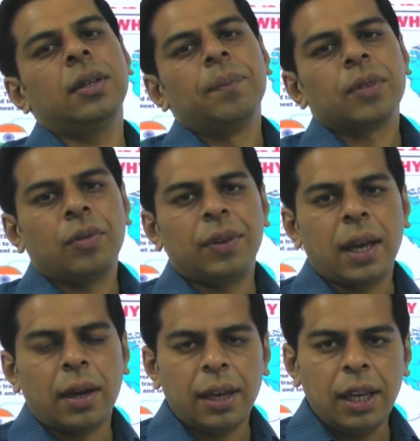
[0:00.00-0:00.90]
we are
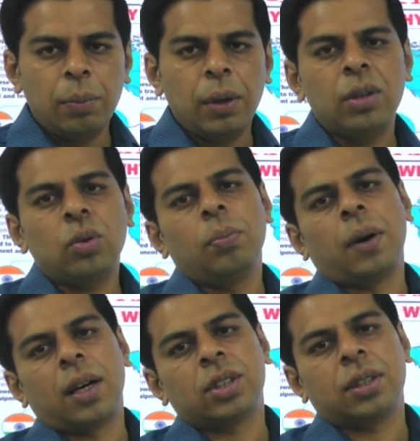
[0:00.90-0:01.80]
able to
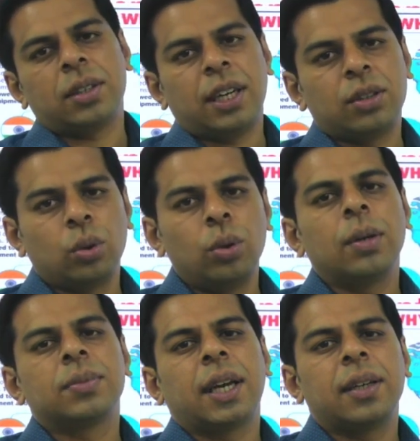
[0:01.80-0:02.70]
master that thorium
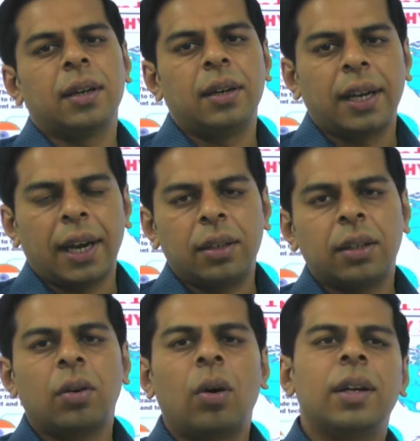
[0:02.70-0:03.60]
cycle reactor, or
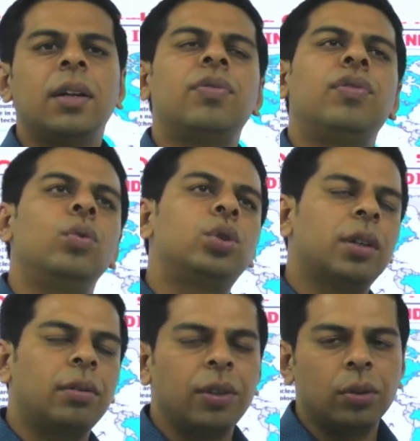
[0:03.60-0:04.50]
in future you
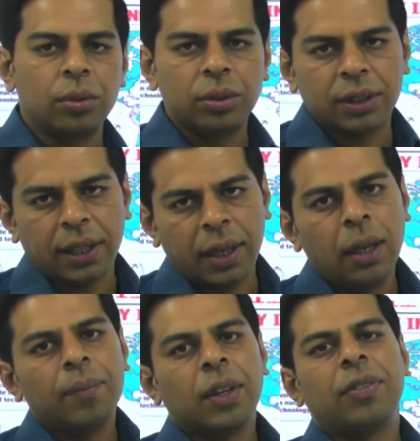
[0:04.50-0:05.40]
could say if
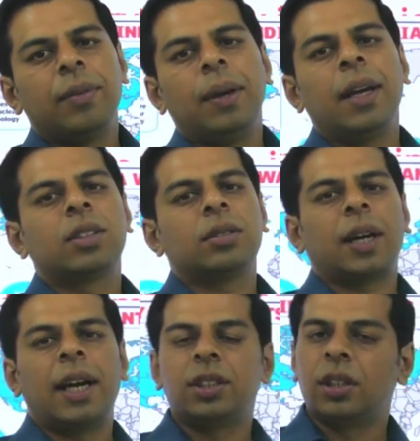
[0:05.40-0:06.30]
we make strides
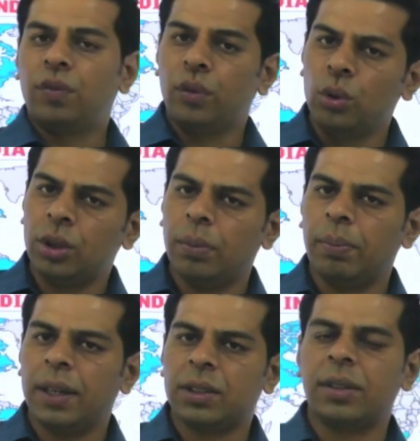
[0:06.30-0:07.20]
in fusion based
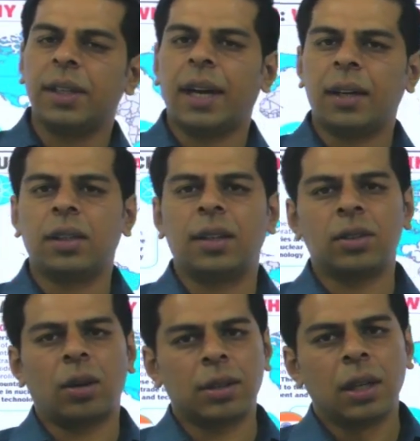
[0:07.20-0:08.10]
reactors, or
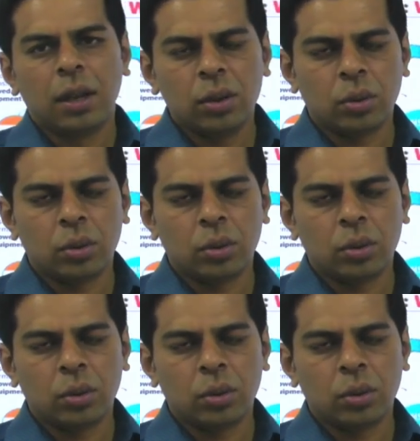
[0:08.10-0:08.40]
you could say